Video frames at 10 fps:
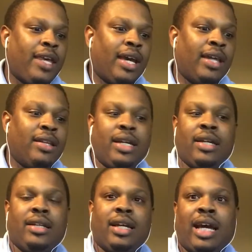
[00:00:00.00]
And
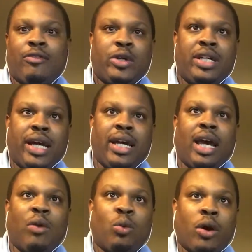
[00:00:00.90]
then every day
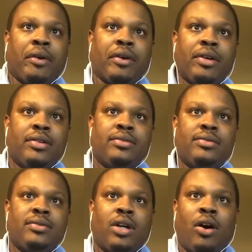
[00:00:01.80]
I work
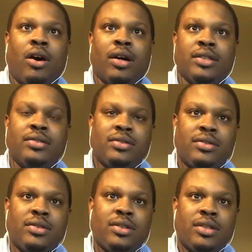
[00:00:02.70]
on
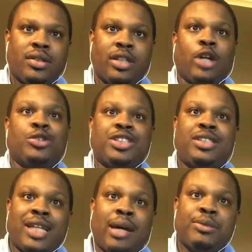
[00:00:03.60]
those
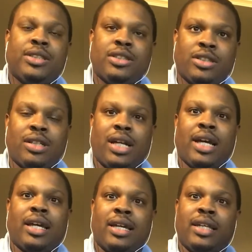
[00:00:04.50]
steps so that I
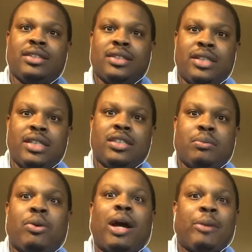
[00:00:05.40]
could get to these
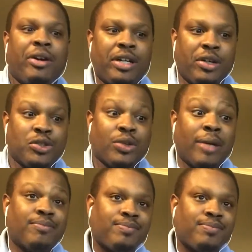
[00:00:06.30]
primary goals, right?